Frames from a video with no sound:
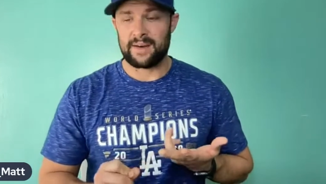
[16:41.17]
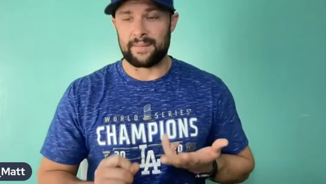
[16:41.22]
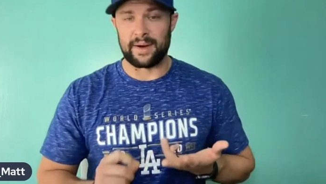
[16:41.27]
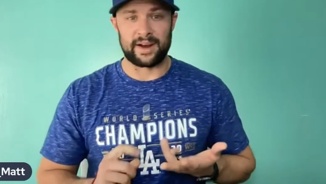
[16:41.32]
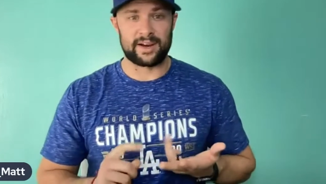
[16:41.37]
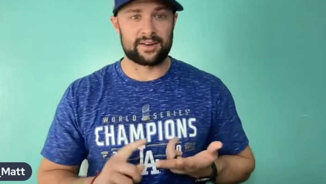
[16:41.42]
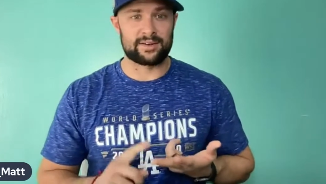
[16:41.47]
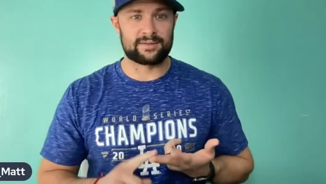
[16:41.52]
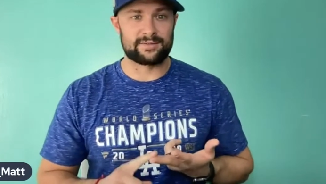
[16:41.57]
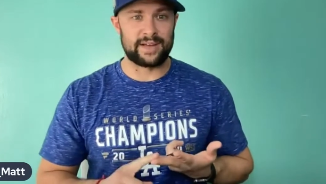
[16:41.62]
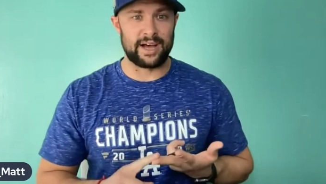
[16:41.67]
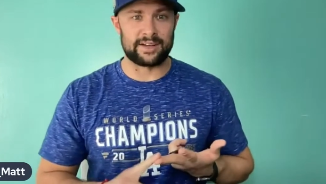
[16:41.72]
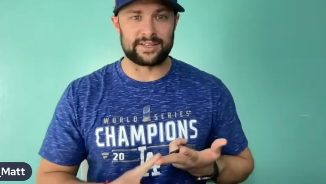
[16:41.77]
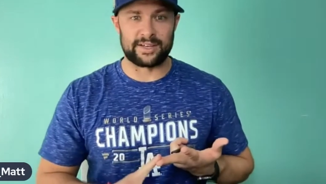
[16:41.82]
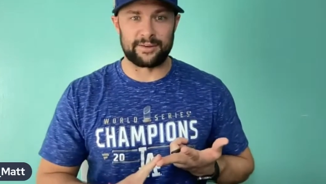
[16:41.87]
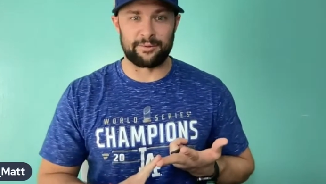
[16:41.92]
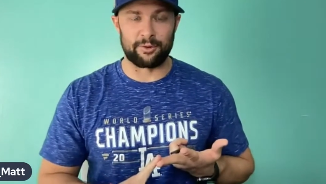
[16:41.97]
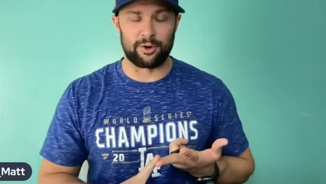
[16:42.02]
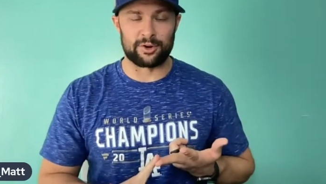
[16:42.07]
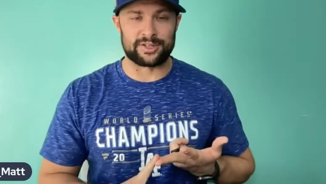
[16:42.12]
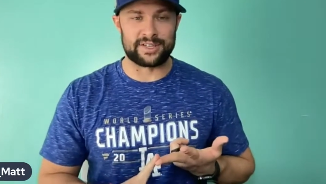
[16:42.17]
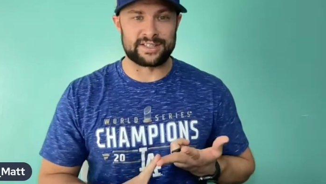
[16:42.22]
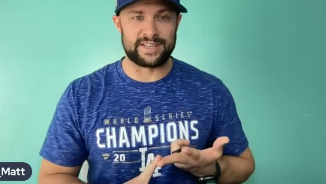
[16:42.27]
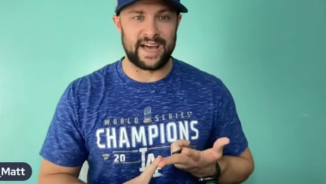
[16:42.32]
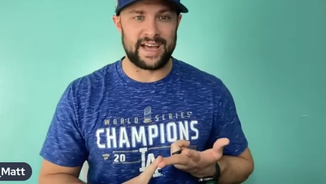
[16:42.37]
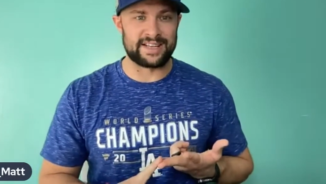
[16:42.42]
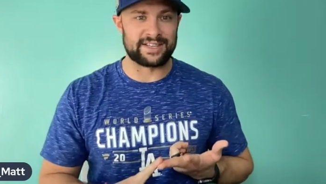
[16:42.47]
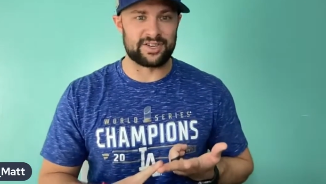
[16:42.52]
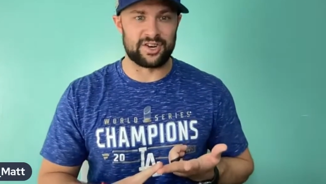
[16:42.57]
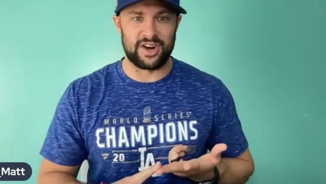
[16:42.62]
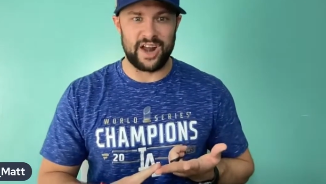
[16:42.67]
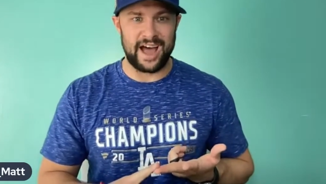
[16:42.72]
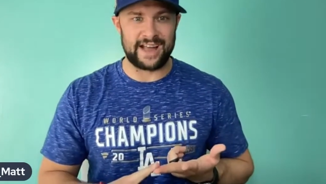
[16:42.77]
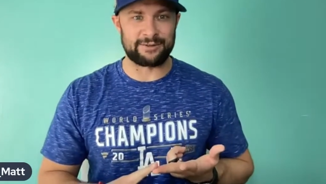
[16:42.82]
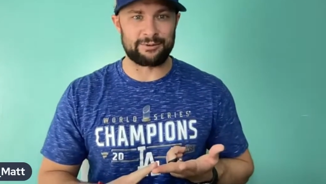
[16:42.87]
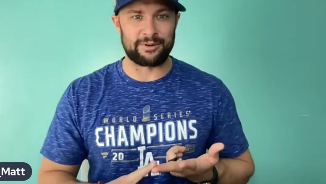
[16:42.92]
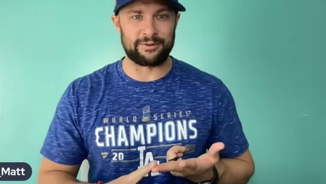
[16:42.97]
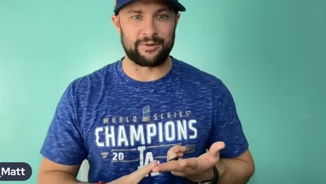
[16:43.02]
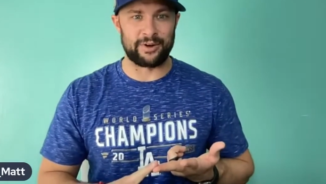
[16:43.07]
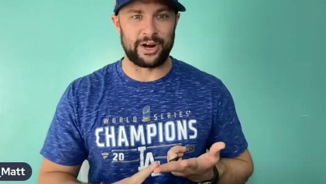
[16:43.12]
My Cal State Fullerton Titans are not
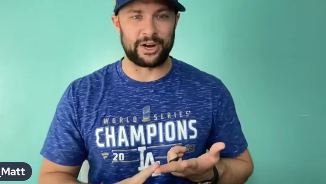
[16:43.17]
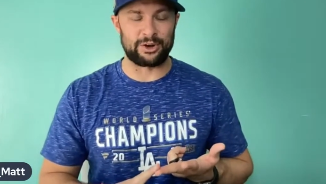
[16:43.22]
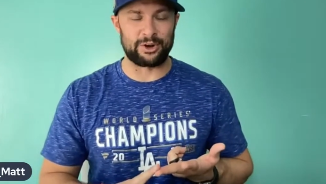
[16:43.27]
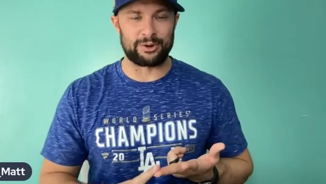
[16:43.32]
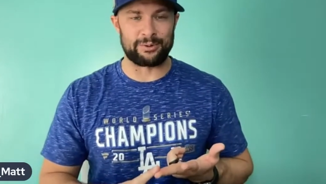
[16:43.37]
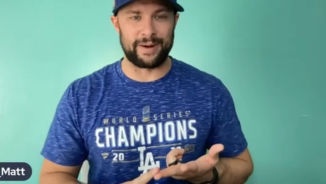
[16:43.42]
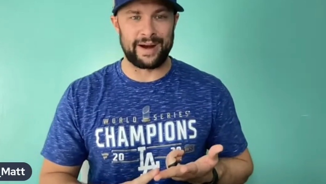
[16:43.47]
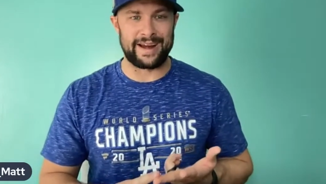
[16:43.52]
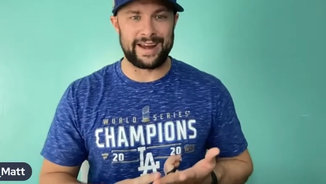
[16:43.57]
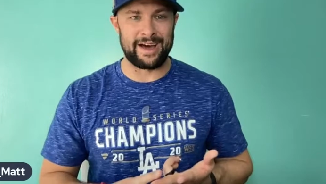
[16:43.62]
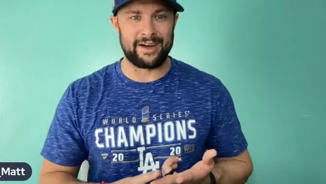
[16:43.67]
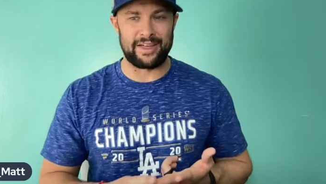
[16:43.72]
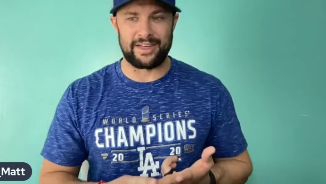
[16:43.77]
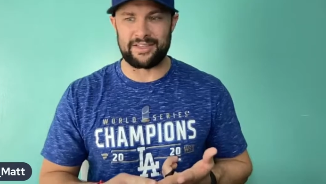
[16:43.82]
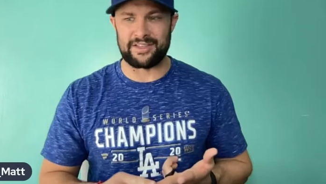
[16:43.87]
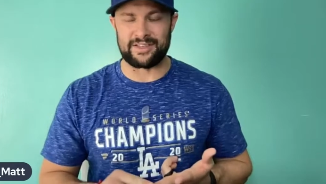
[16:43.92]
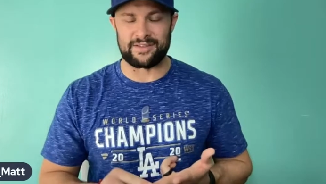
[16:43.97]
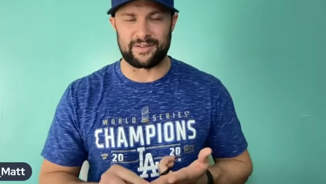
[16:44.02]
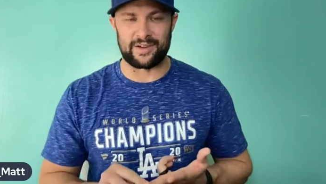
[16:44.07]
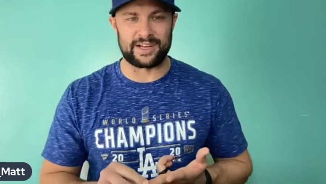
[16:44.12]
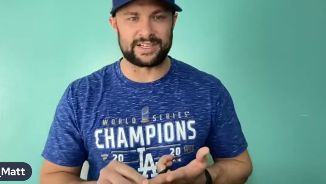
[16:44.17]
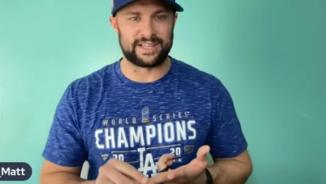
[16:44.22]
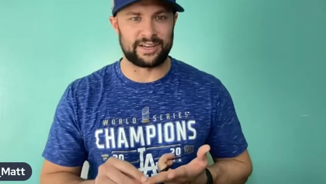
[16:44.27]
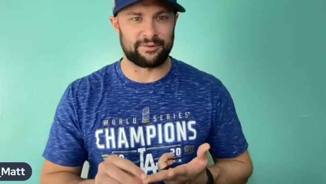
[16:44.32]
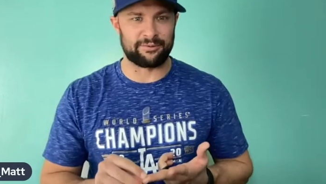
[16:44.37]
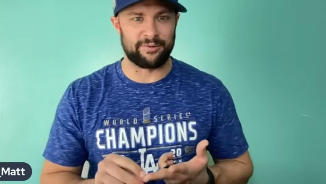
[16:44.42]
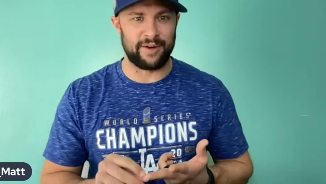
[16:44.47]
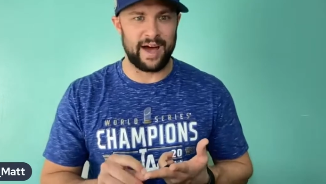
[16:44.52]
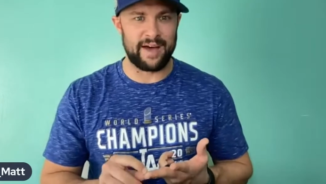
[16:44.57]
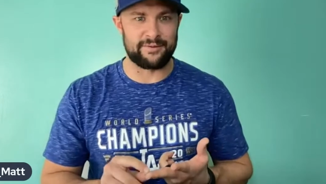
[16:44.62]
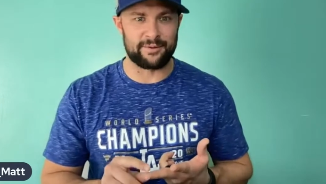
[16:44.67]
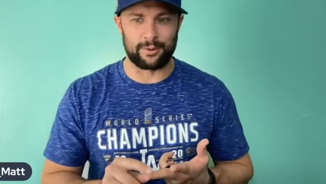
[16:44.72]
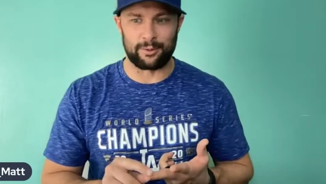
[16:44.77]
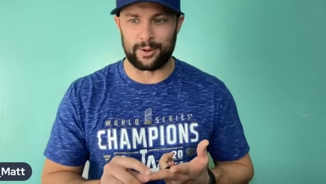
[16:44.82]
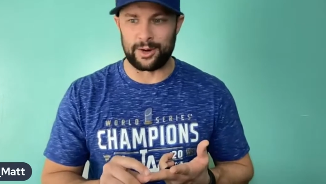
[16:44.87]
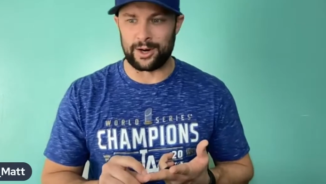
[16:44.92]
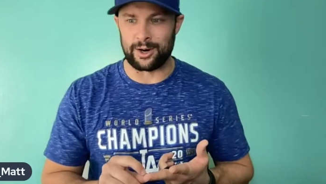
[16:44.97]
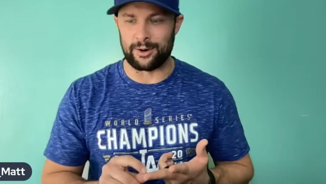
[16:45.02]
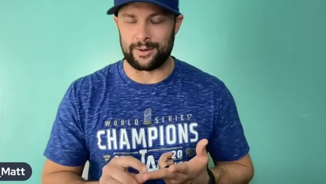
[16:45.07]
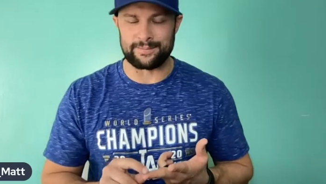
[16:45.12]
doing very good right now. I think they've lost like 5 in a
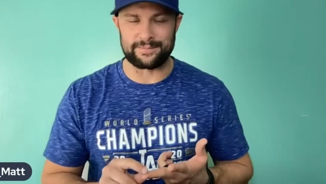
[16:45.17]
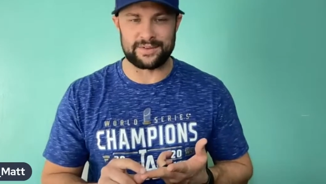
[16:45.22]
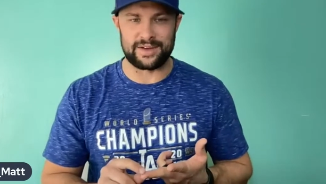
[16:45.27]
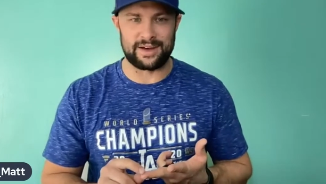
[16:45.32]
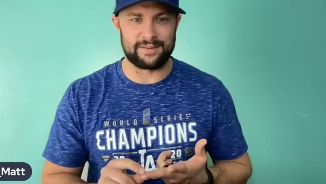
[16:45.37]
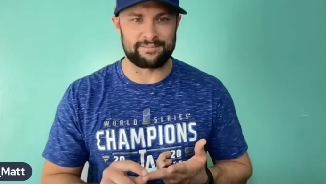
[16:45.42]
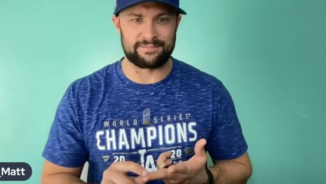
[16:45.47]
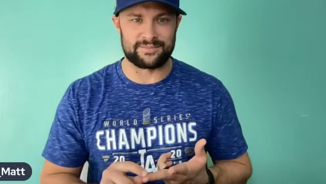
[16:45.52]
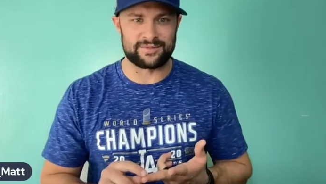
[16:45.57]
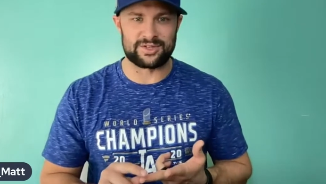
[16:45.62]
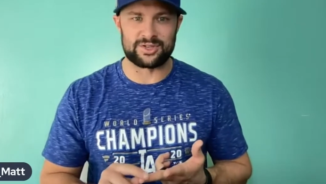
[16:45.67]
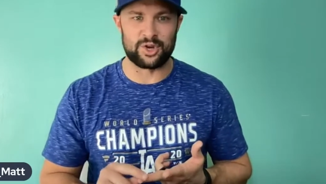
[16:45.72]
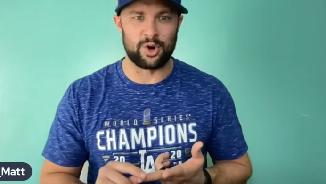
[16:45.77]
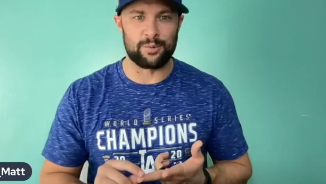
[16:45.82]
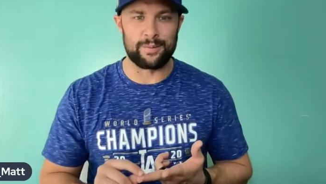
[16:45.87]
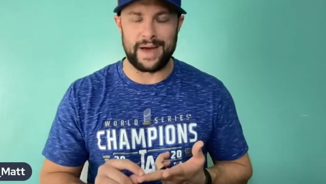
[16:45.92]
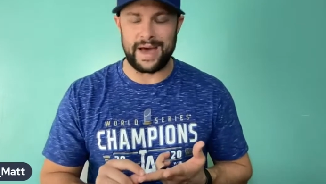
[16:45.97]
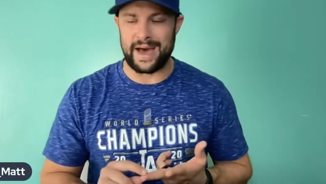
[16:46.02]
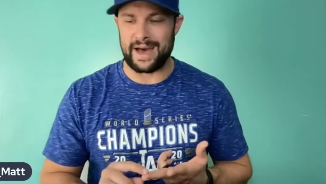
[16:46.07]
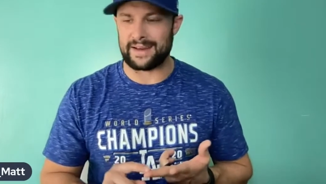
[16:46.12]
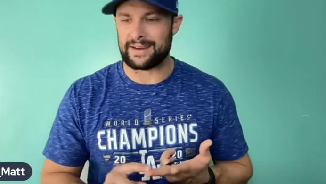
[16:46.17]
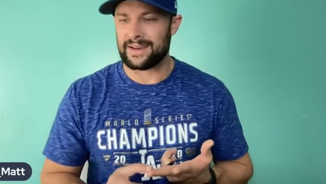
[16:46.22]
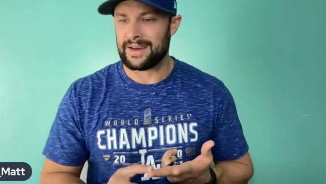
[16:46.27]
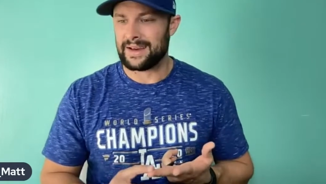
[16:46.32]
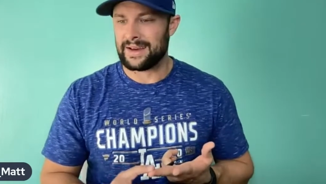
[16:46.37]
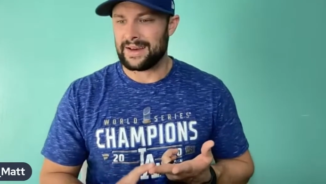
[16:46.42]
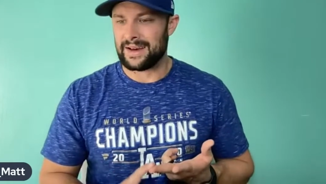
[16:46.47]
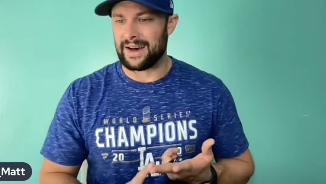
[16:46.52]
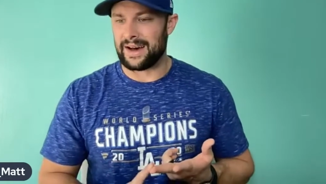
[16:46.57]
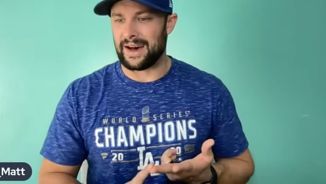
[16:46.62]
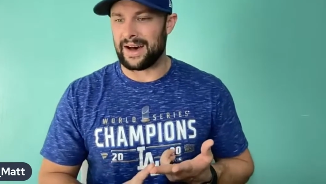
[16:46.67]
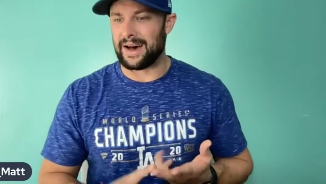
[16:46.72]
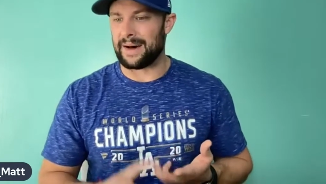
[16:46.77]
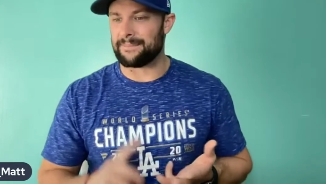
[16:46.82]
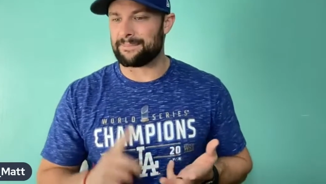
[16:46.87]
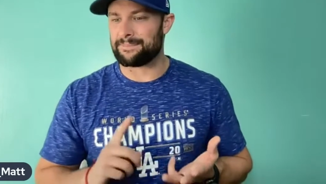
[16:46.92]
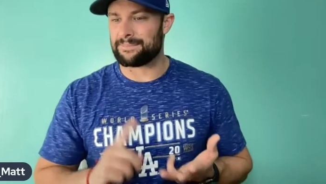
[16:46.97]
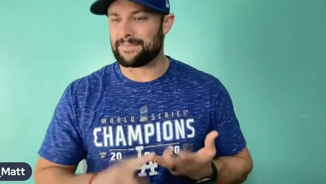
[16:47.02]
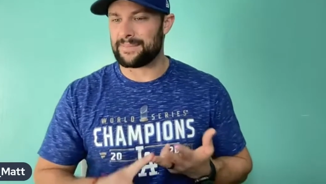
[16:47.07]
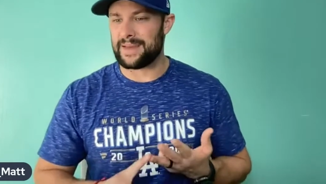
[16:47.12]
row. I'm so mad.
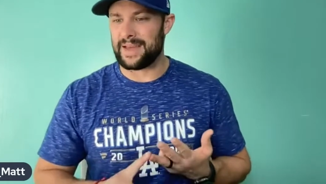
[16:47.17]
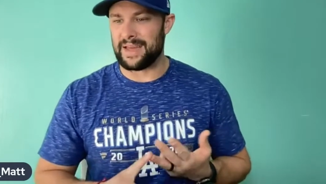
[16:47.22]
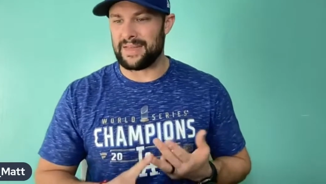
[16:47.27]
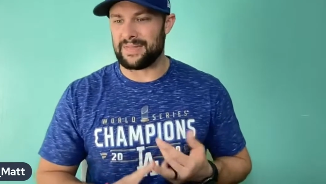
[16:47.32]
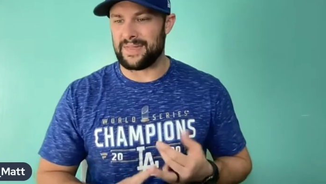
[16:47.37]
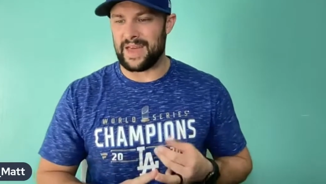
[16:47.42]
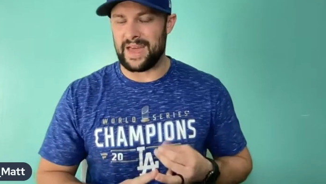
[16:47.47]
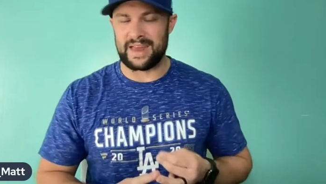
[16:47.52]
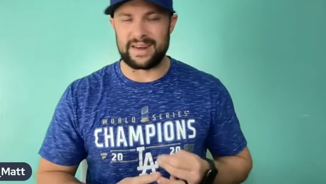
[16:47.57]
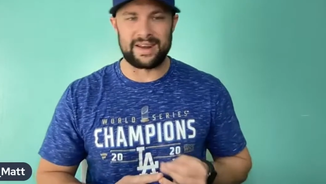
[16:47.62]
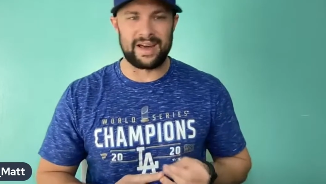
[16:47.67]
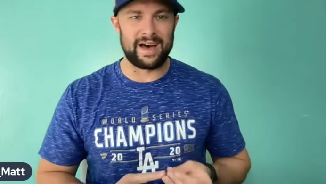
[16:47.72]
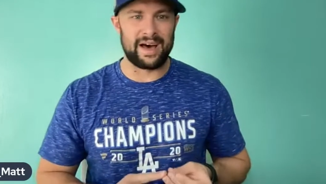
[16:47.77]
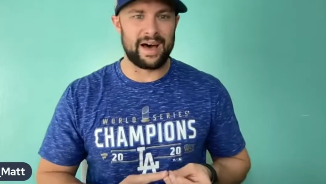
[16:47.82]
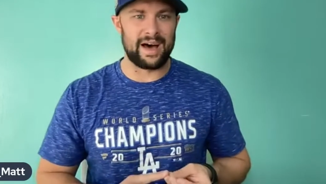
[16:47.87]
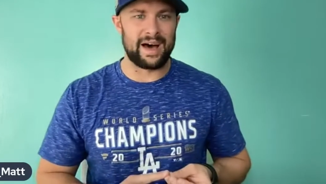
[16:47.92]
And then